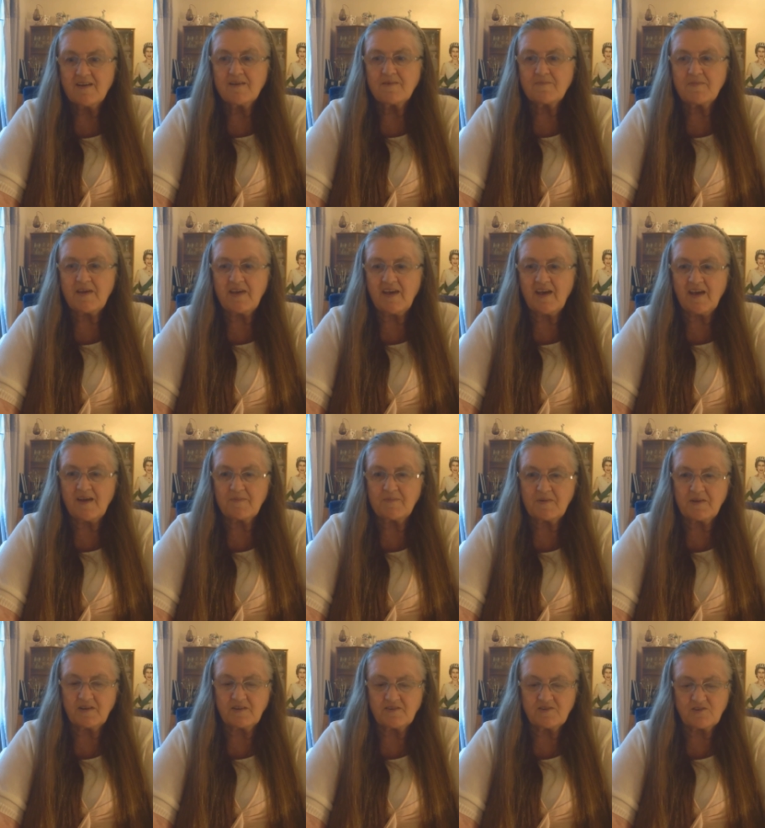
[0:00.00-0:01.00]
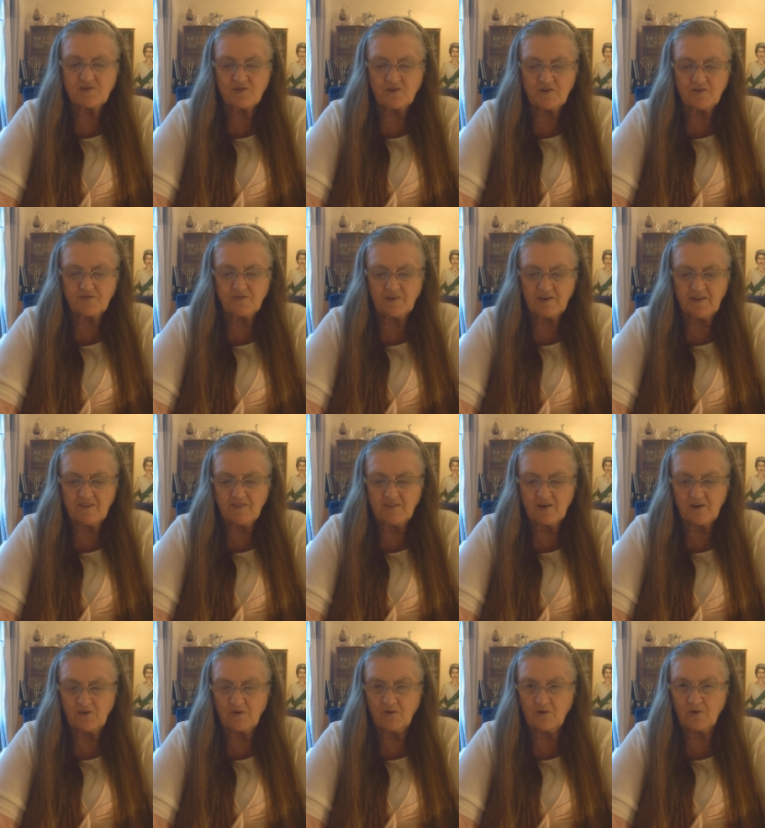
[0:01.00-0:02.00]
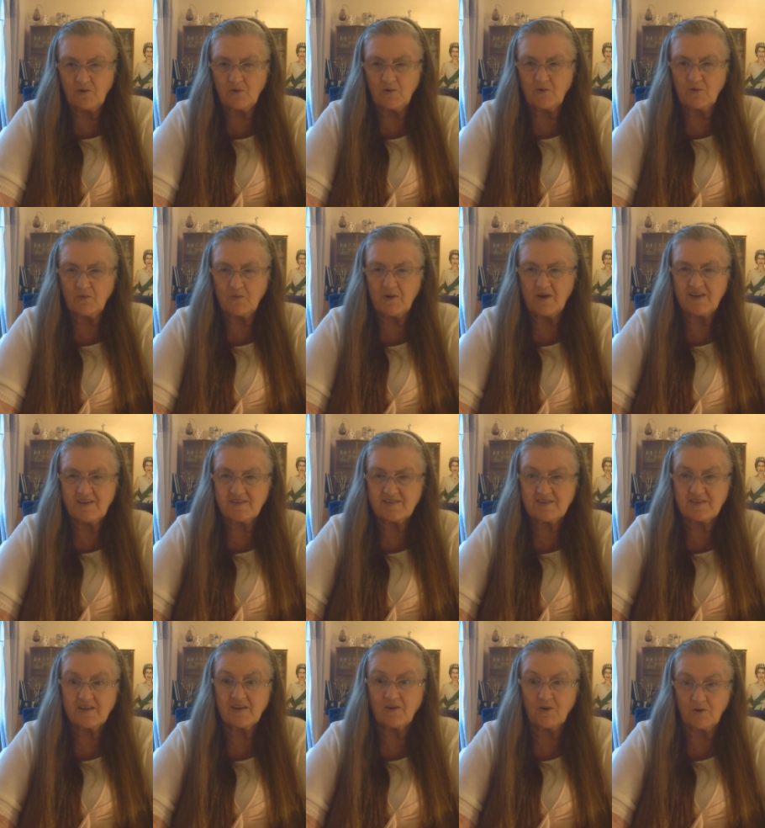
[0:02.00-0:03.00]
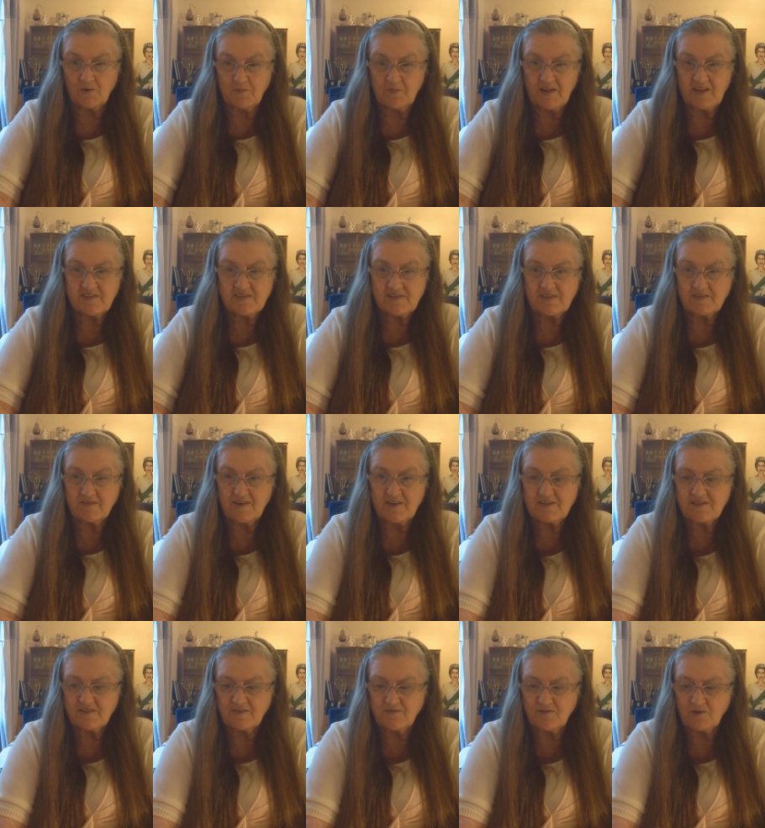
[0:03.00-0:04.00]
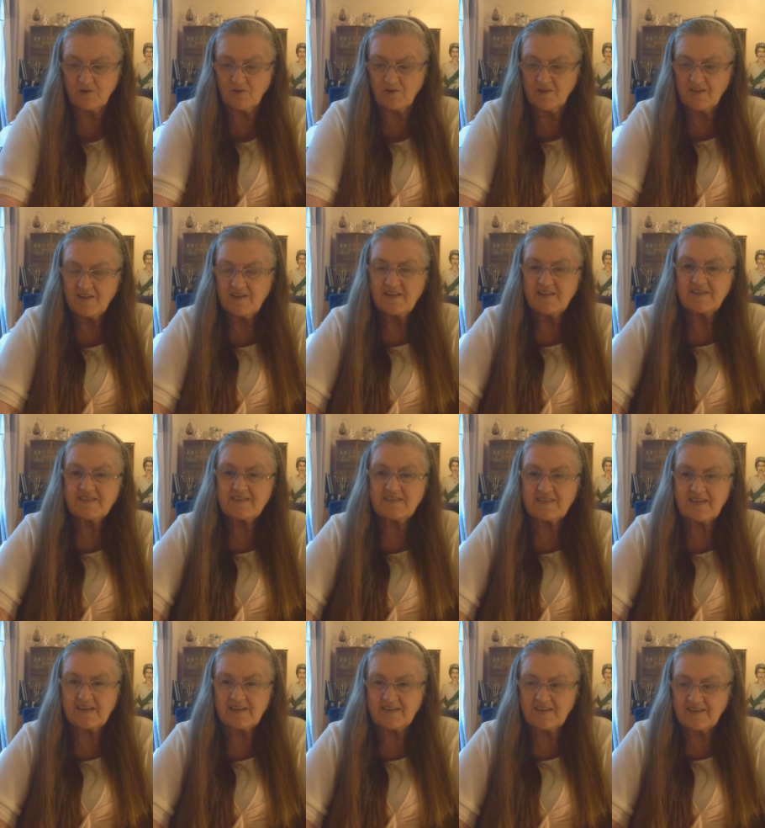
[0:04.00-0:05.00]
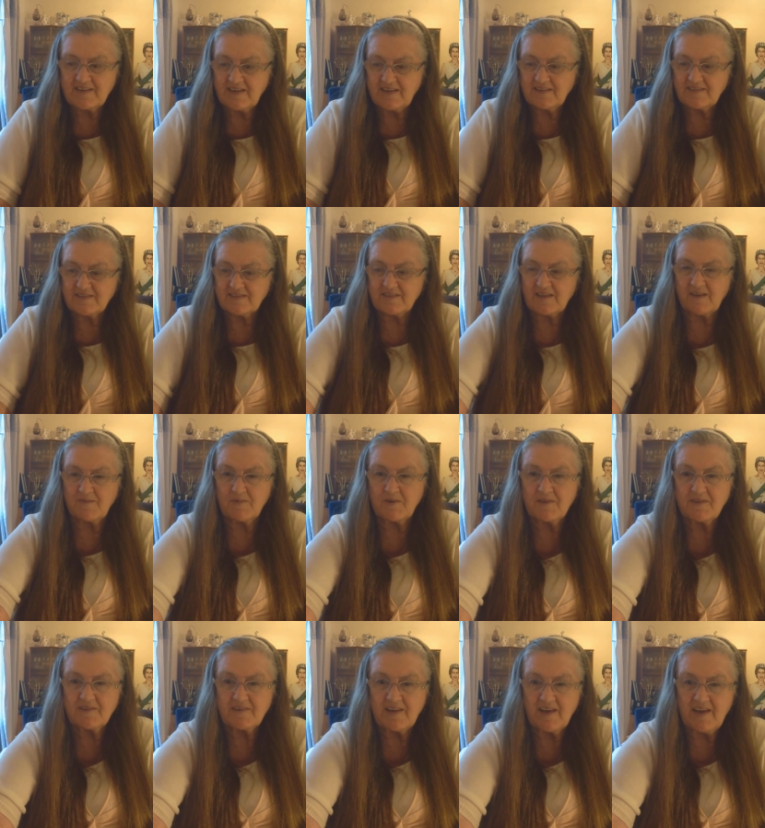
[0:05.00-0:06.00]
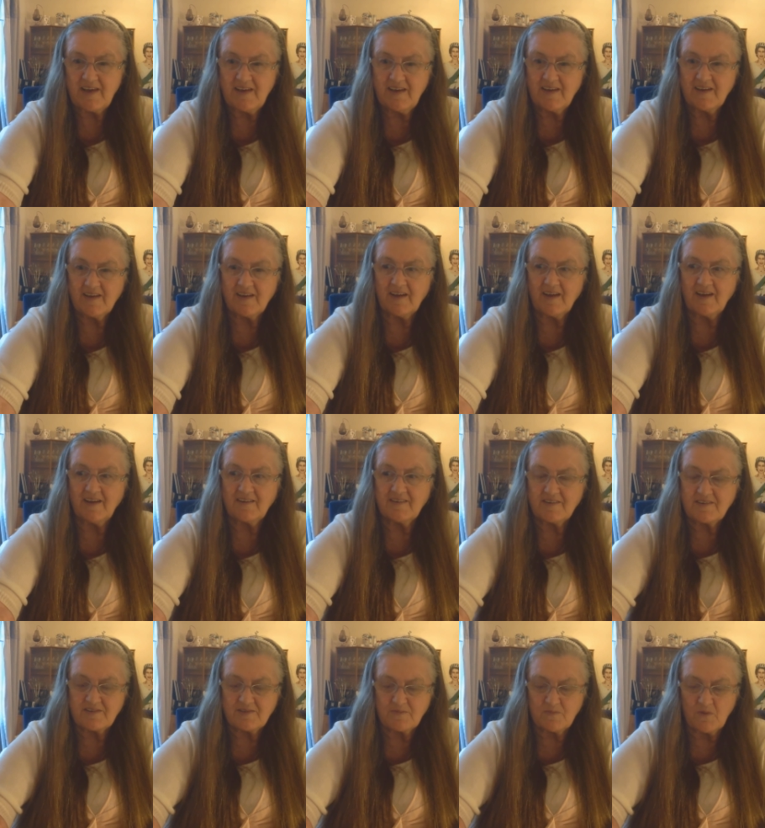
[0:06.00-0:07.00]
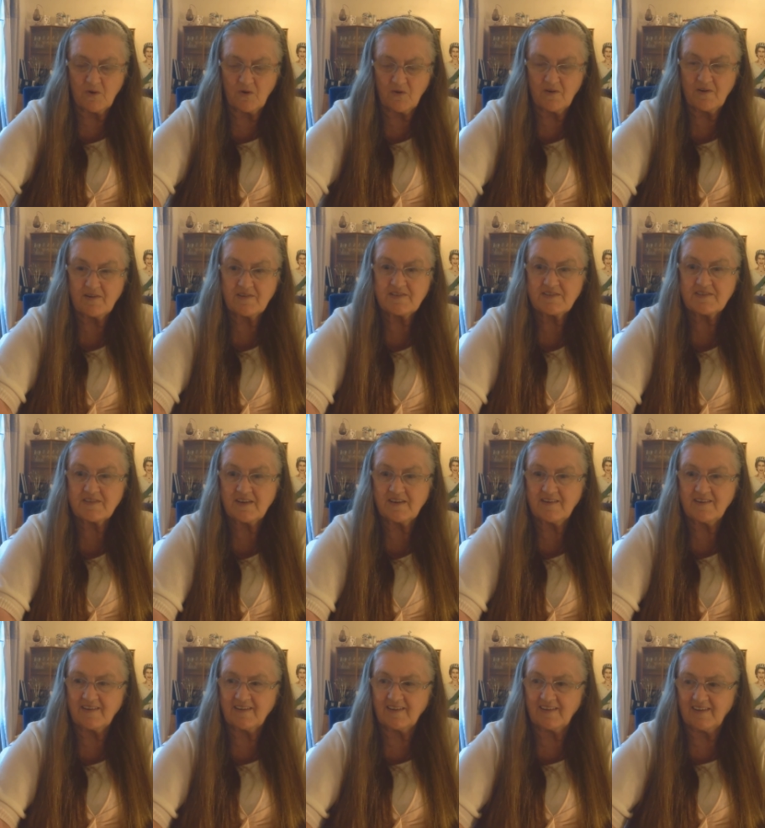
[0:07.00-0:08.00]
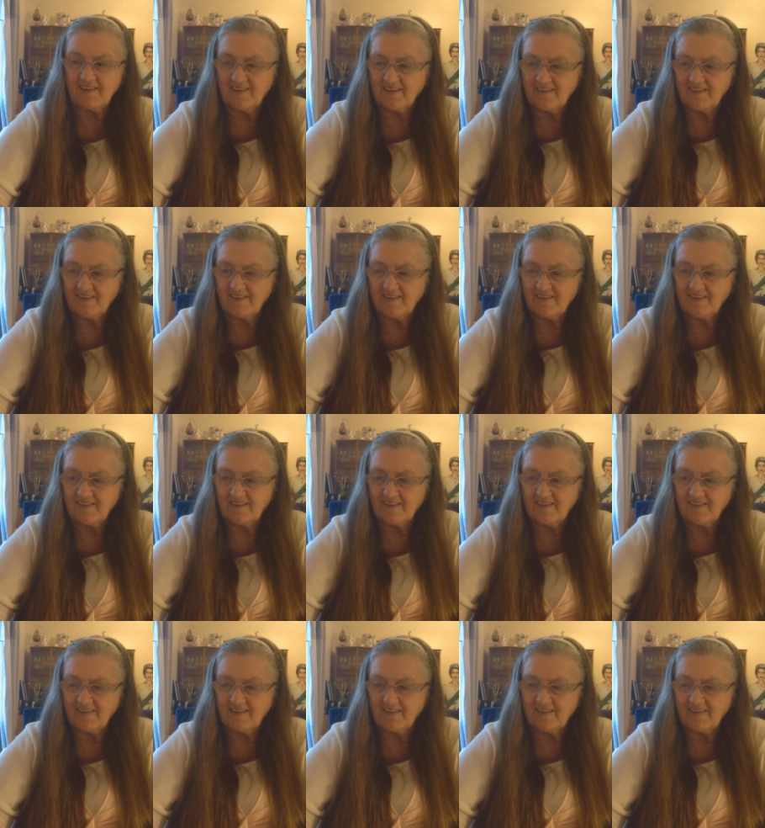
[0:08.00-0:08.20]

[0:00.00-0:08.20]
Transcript: Be happy and joyful in the Lord always. God bless the rest of your Saturday, Sabbath day, and tomorrow, Sunday.